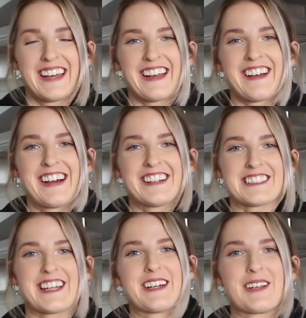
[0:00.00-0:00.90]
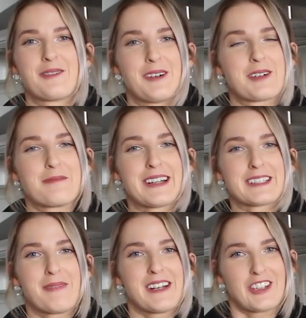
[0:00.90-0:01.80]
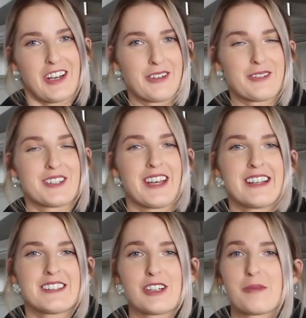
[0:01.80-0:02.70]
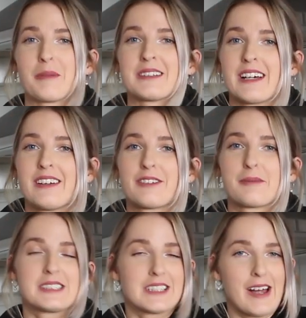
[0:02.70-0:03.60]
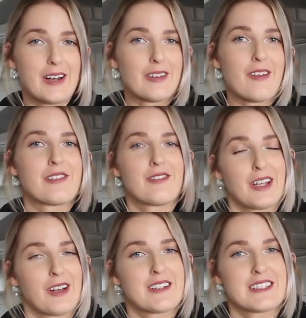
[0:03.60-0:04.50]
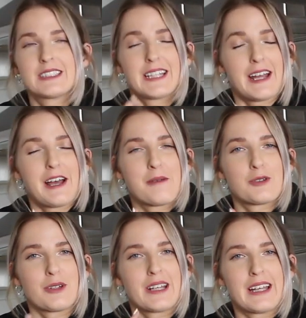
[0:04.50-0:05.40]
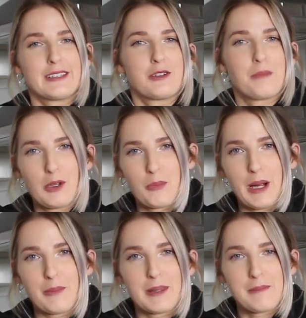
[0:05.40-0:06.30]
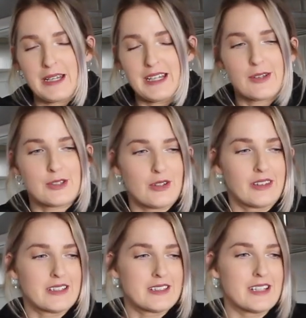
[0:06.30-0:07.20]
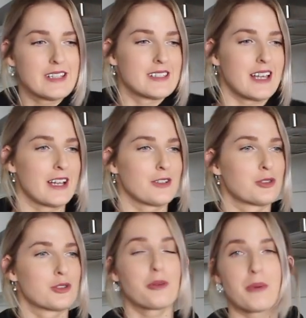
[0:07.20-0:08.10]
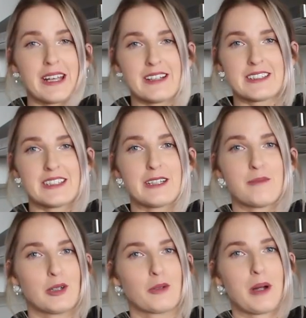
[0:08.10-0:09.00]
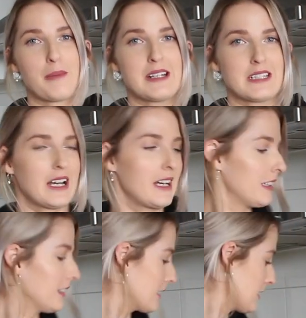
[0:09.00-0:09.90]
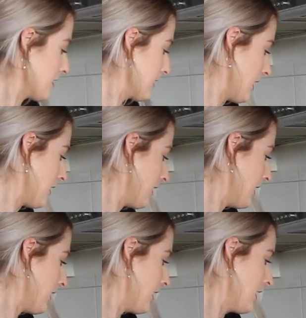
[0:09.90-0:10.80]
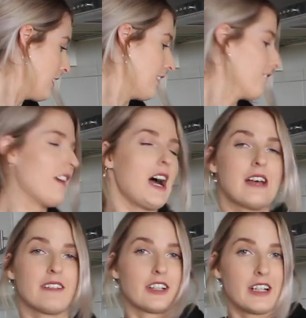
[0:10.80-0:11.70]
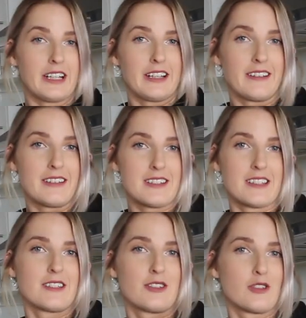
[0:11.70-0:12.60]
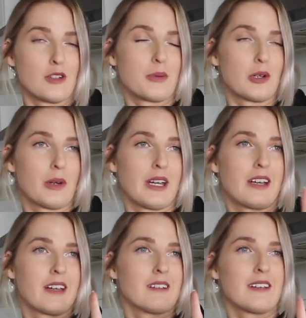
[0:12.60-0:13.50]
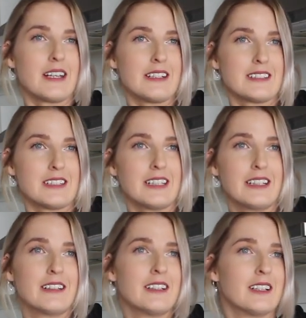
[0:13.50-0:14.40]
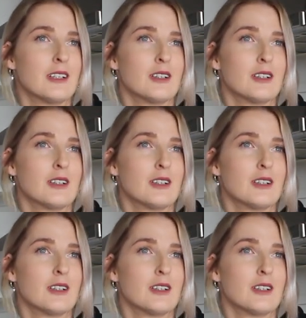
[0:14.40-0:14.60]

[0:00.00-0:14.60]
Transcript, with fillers: Hey guys and welcome back to my channel. So as you can probably tell from the title of the video, today I'm doing a little meal prep with me. So this is a super easy meal prep idea. I think there's literally five ingredients, super quick, easy,